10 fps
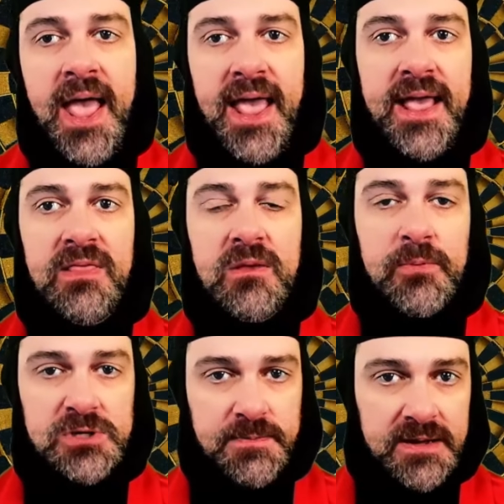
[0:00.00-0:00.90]
In the
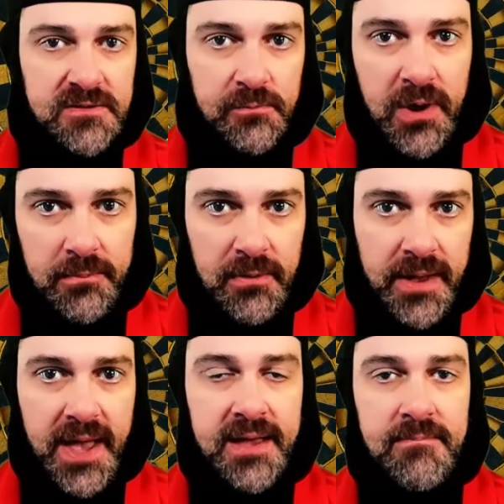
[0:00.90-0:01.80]
perspective problem,
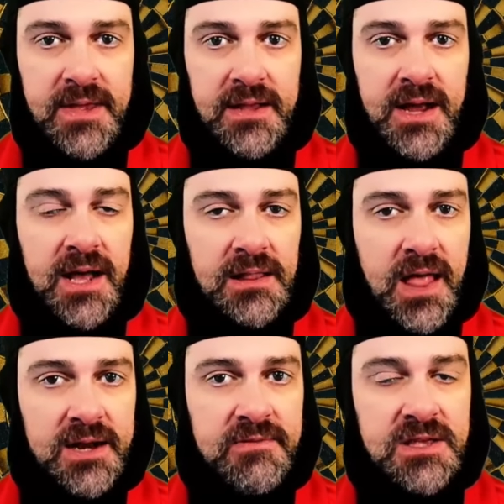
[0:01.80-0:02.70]
I mean a
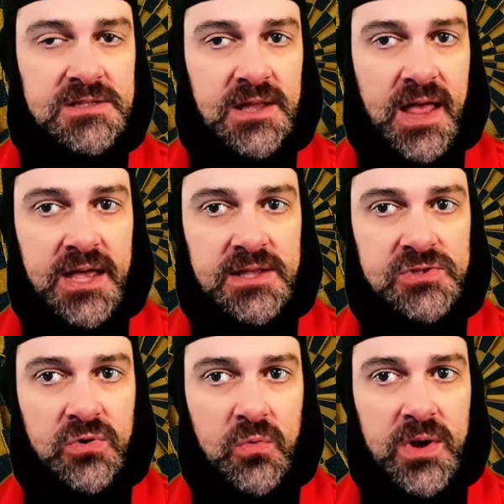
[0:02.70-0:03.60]
lot of these lines
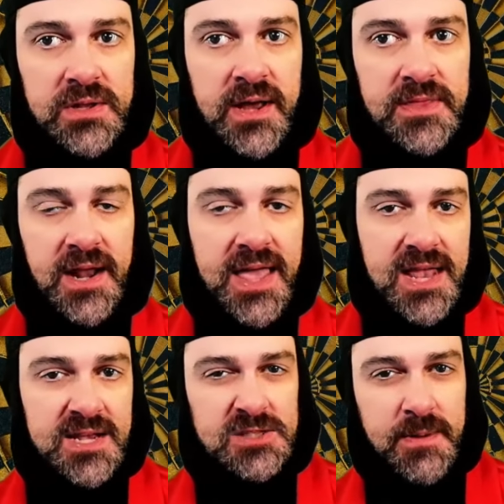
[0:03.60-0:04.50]
or whatnot that I had
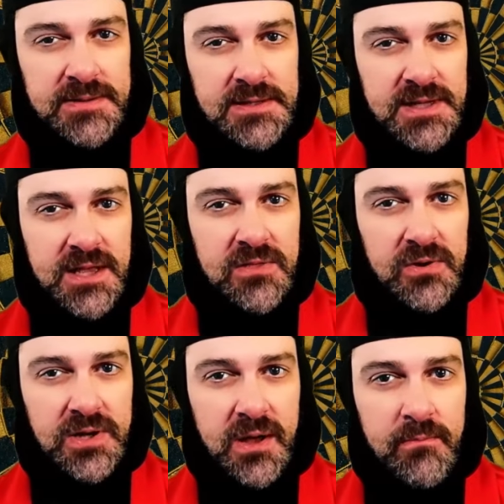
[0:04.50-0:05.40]
expected to either
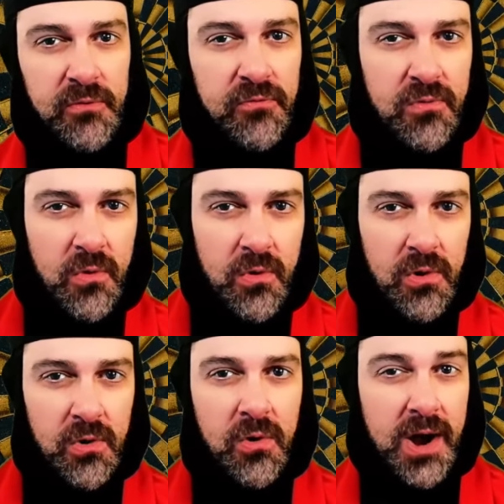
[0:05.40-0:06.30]
come
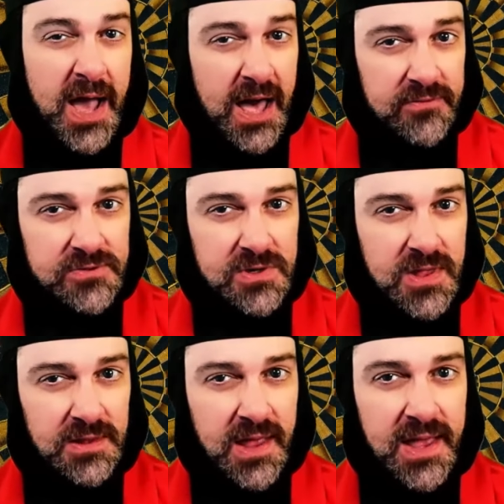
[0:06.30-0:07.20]
before or after
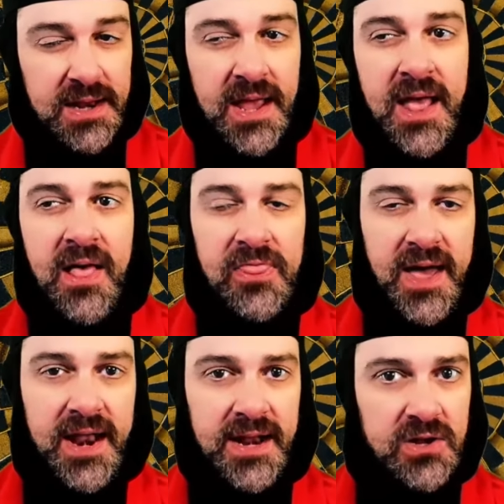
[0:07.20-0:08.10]
the line
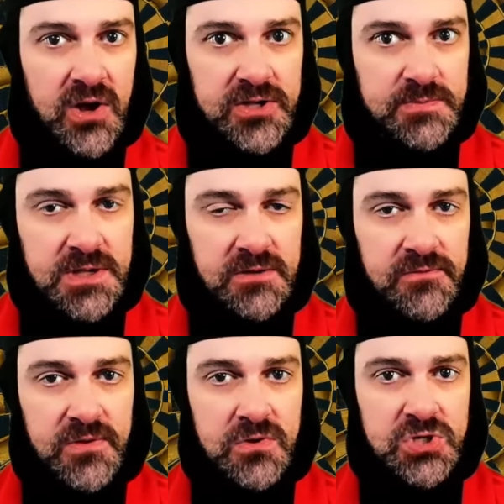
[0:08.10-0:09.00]
that had caused me
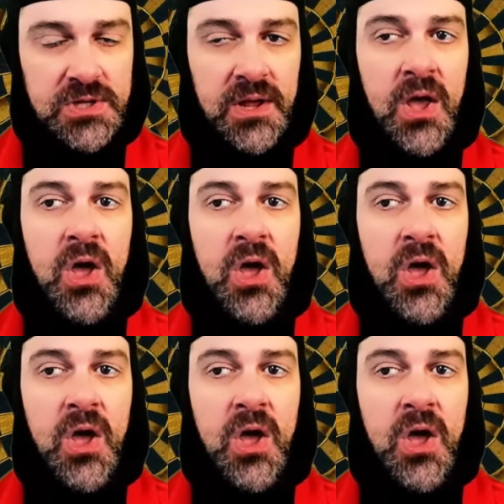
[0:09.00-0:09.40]
confusion